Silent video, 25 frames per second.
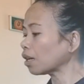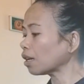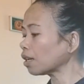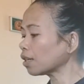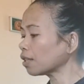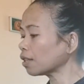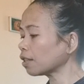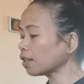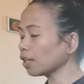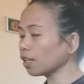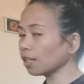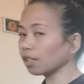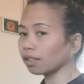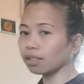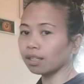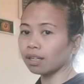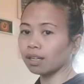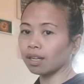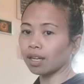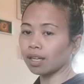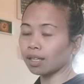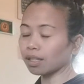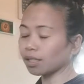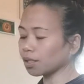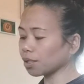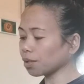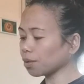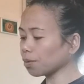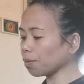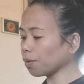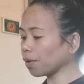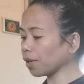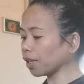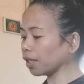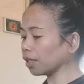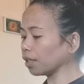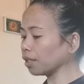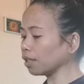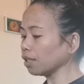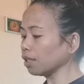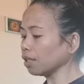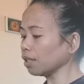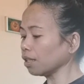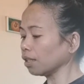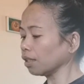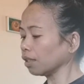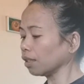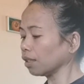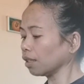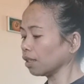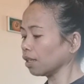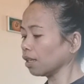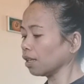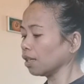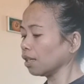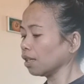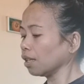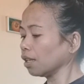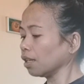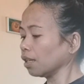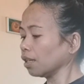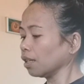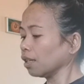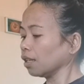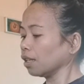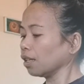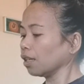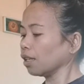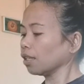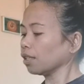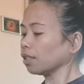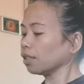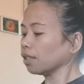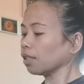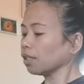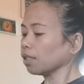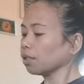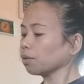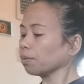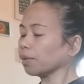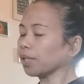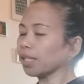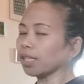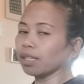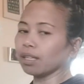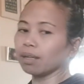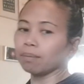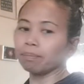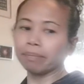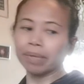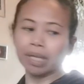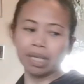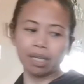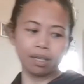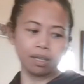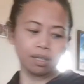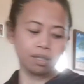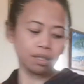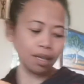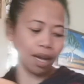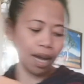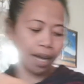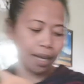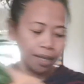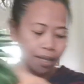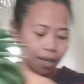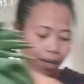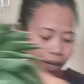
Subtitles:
I think the next one is this one, because I